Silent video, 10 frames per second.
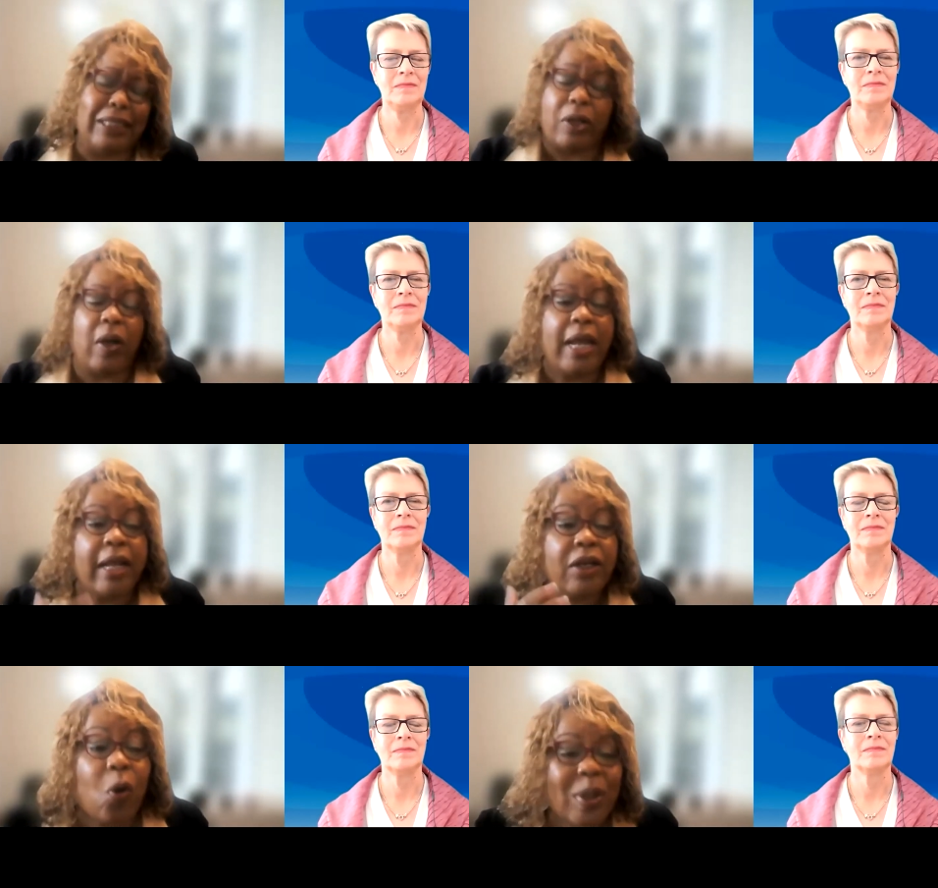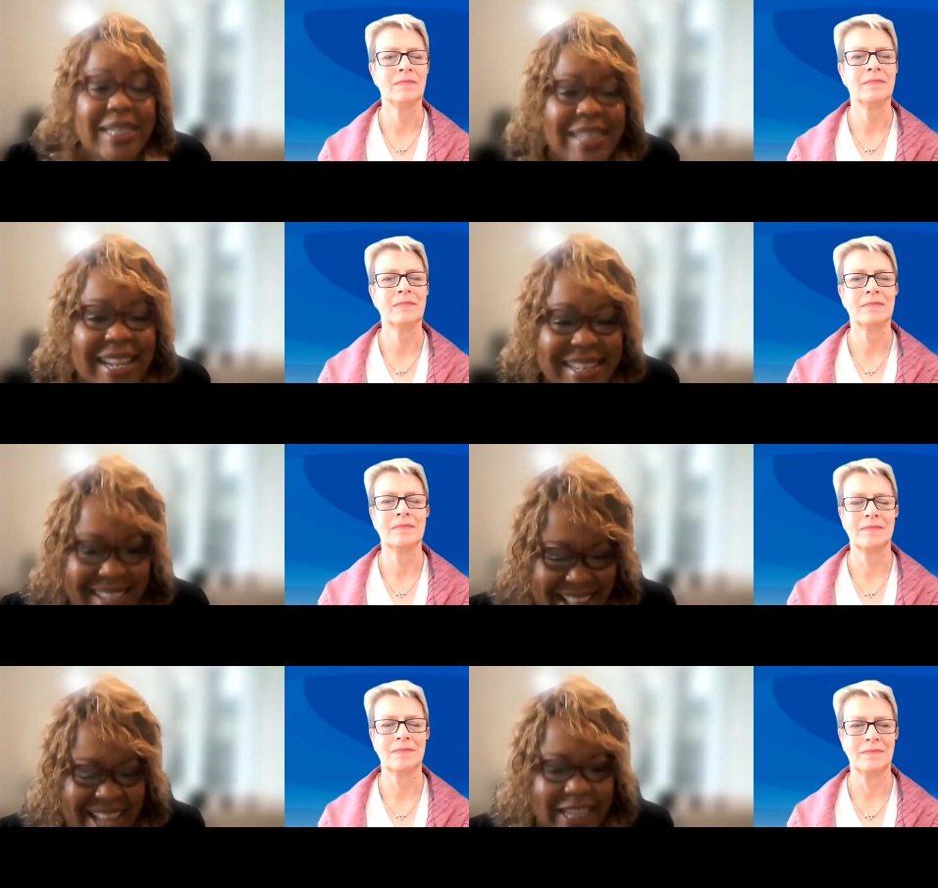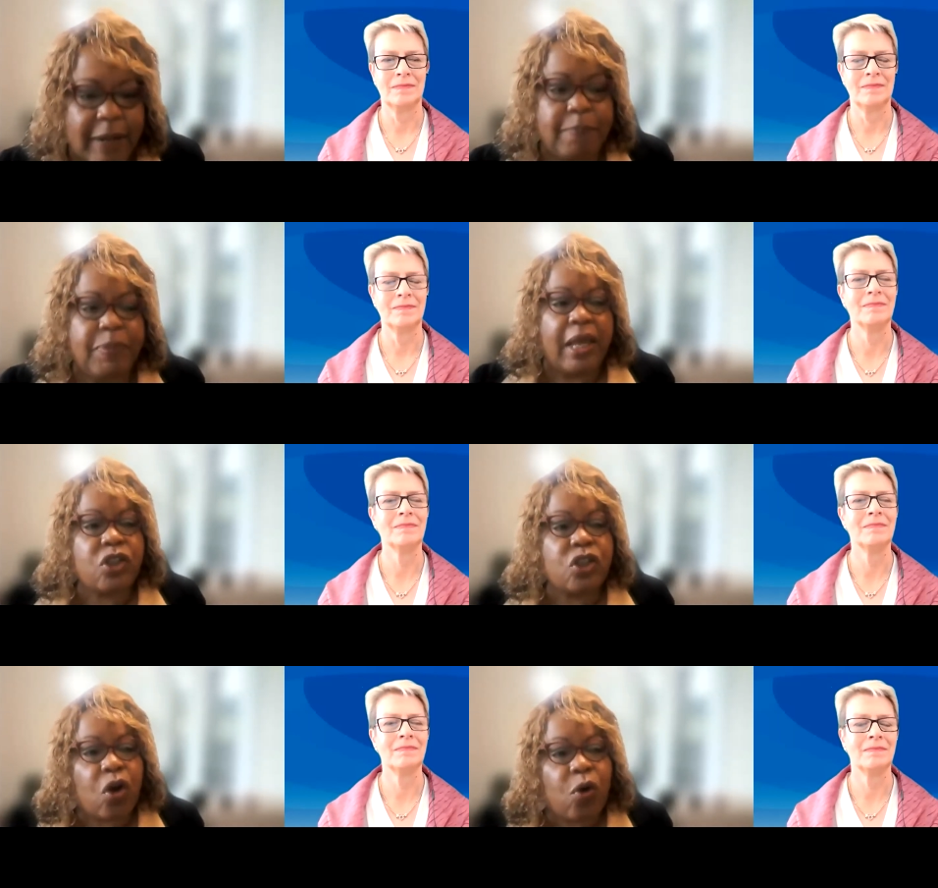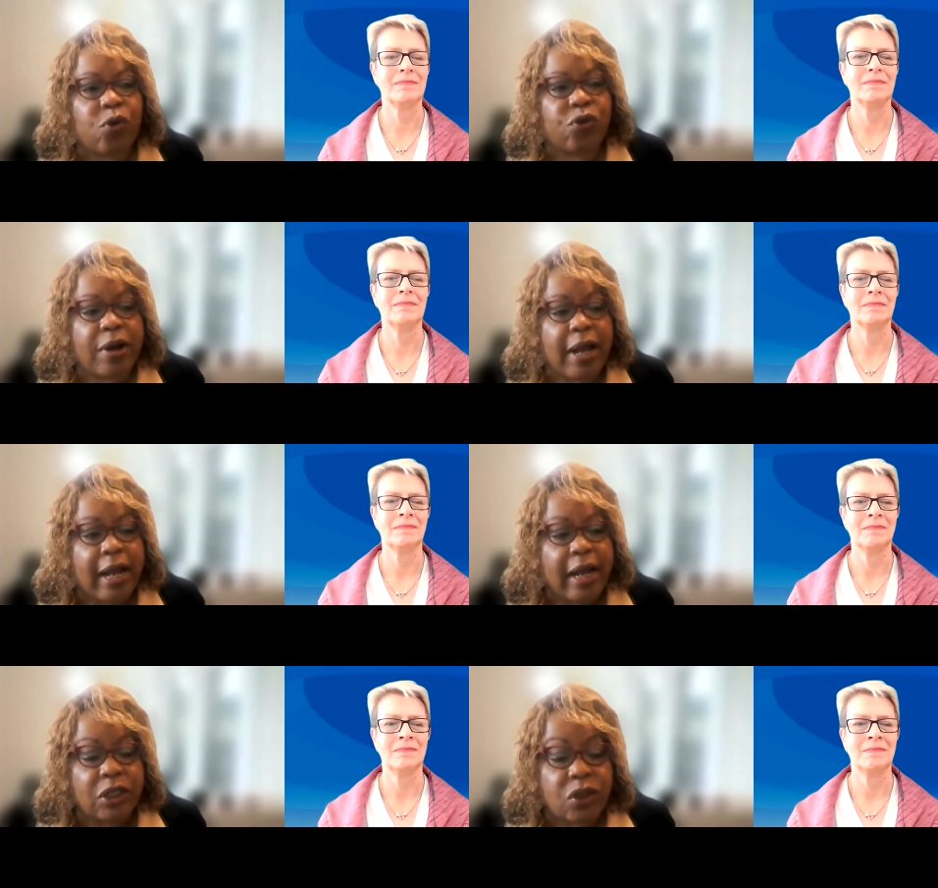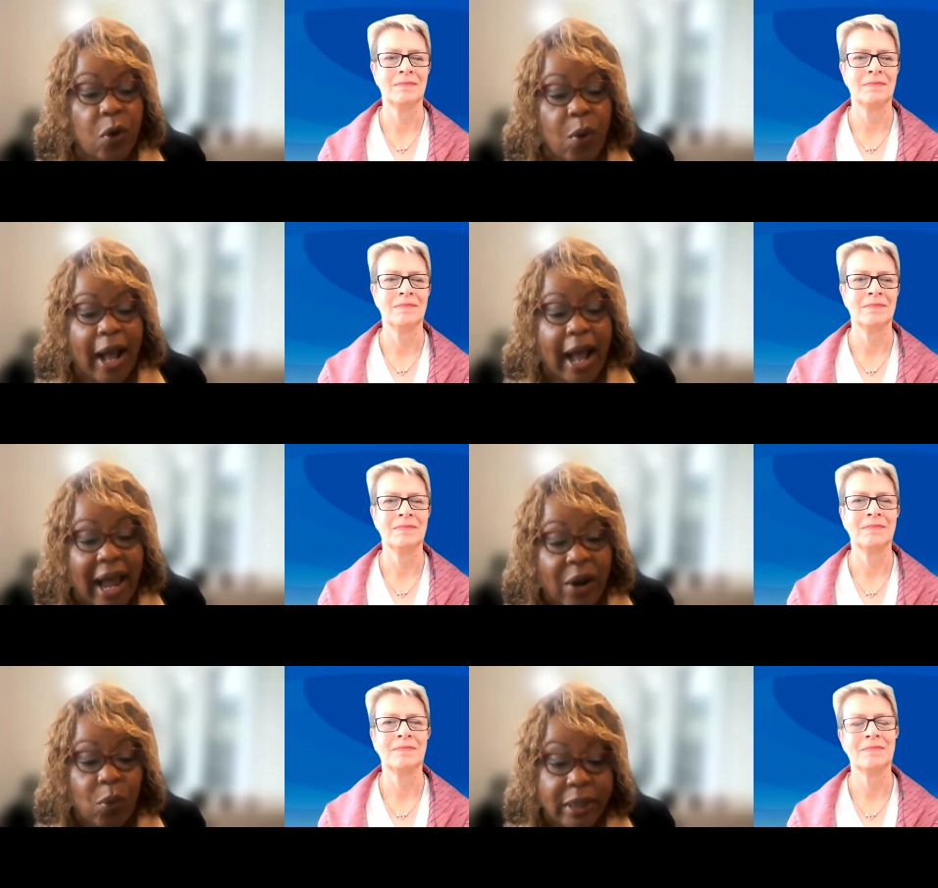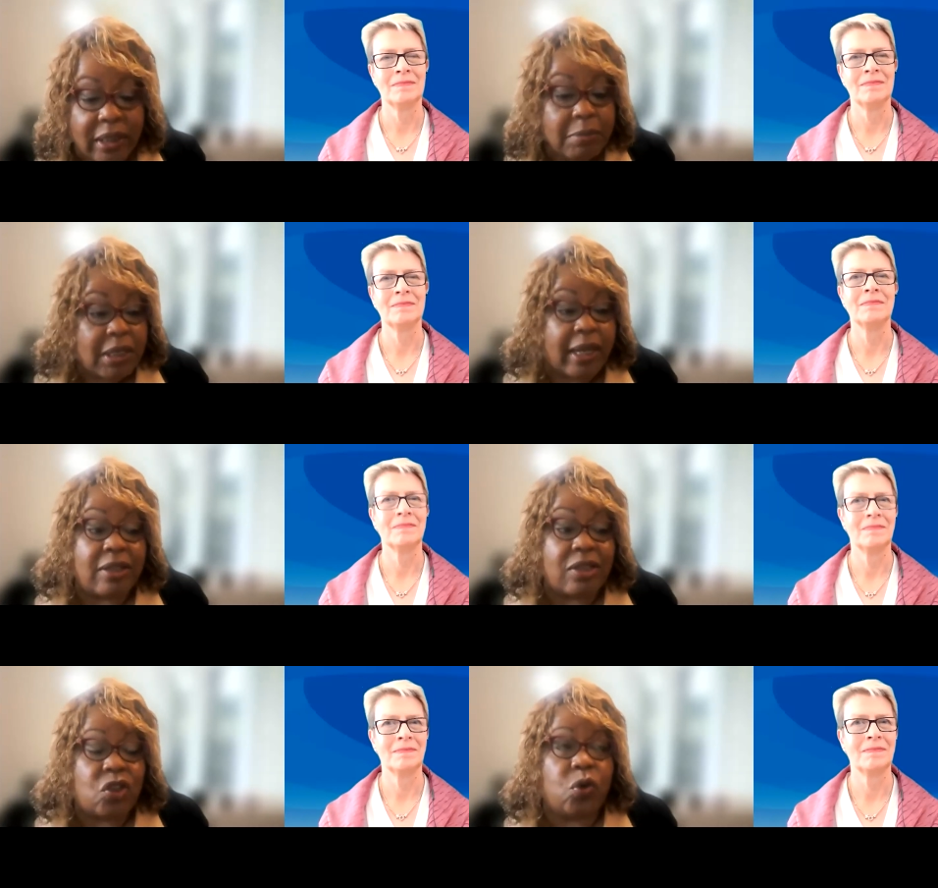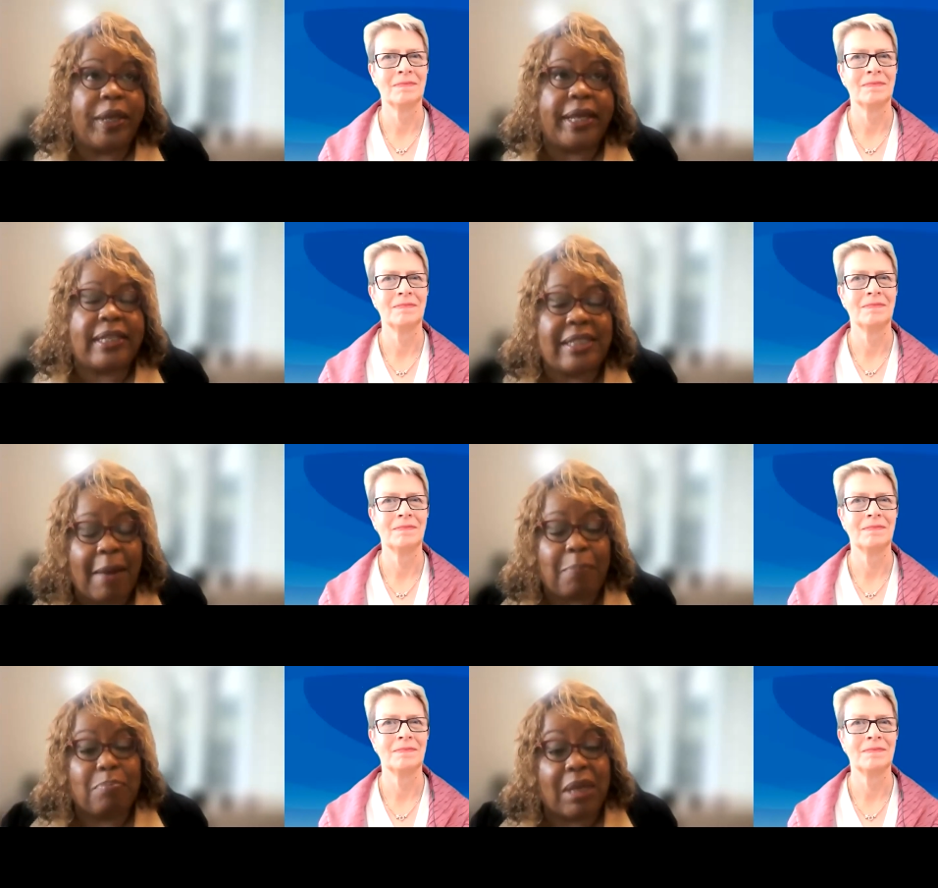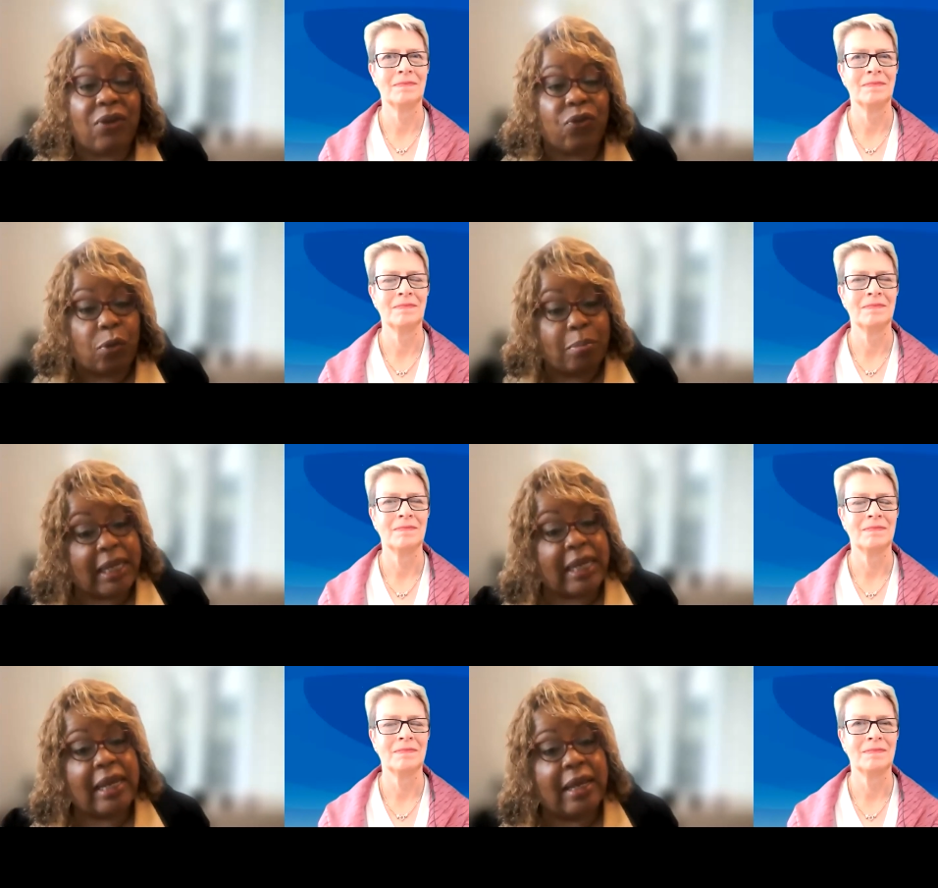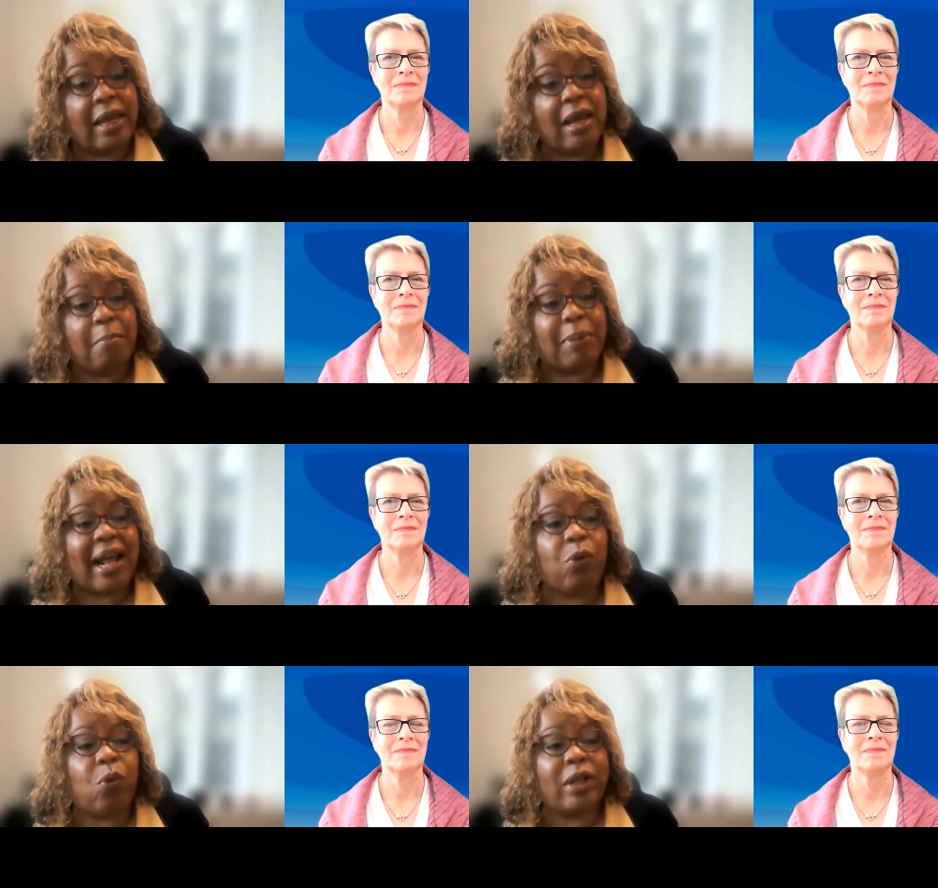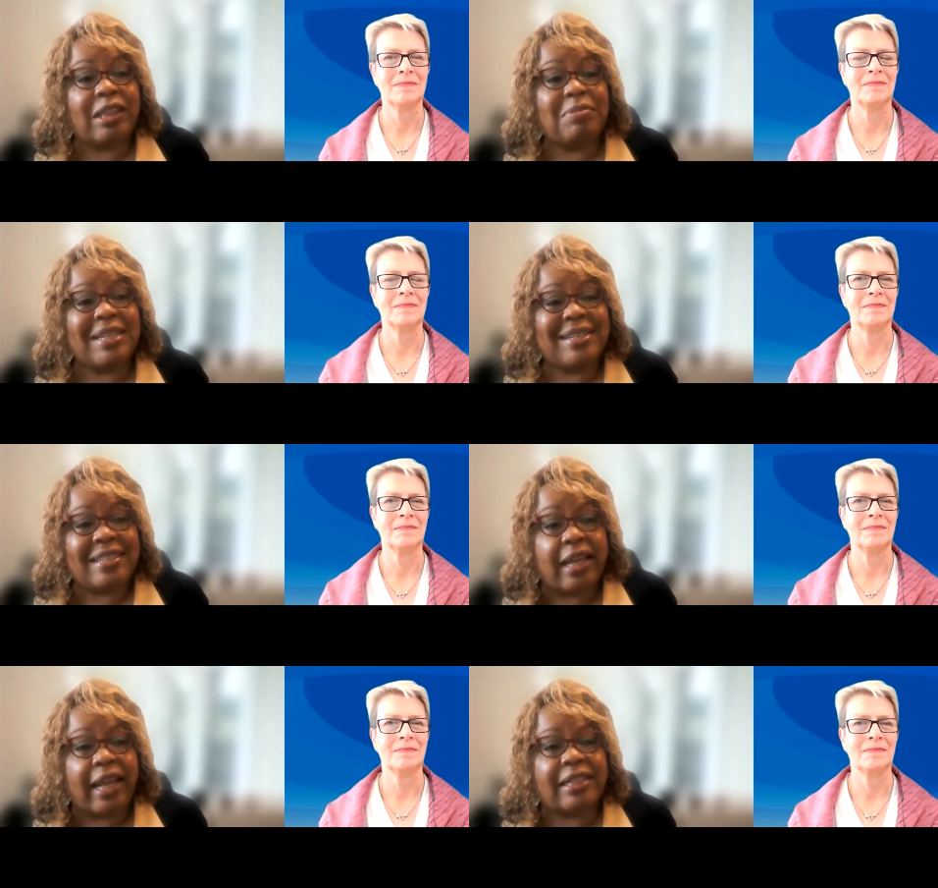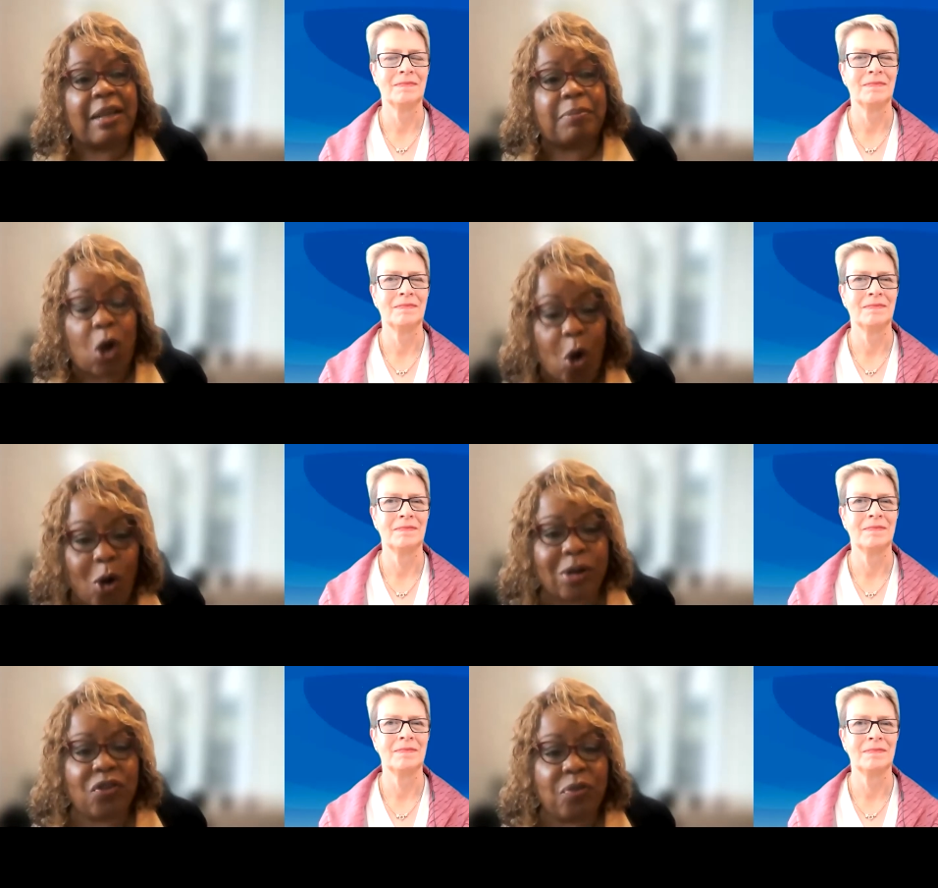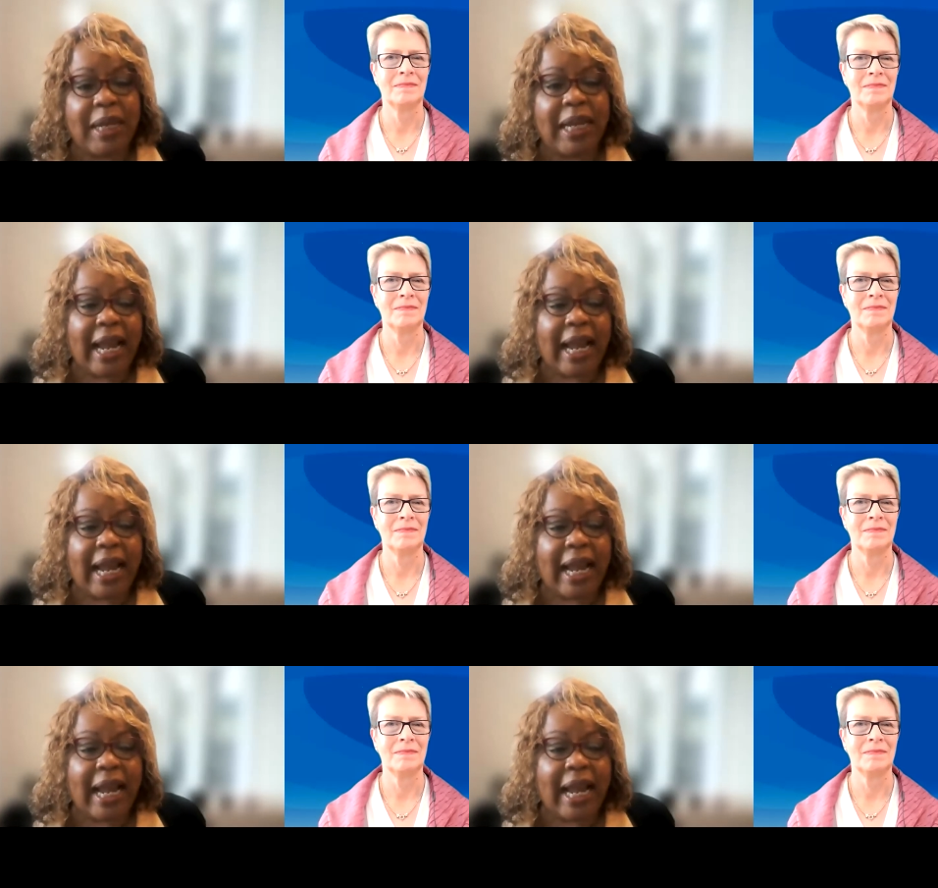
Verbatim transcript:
Speaker 1: know, no one says that. And mm-hmm. so, so I want them, yes, to accept me for me, but I want them to accept all of me.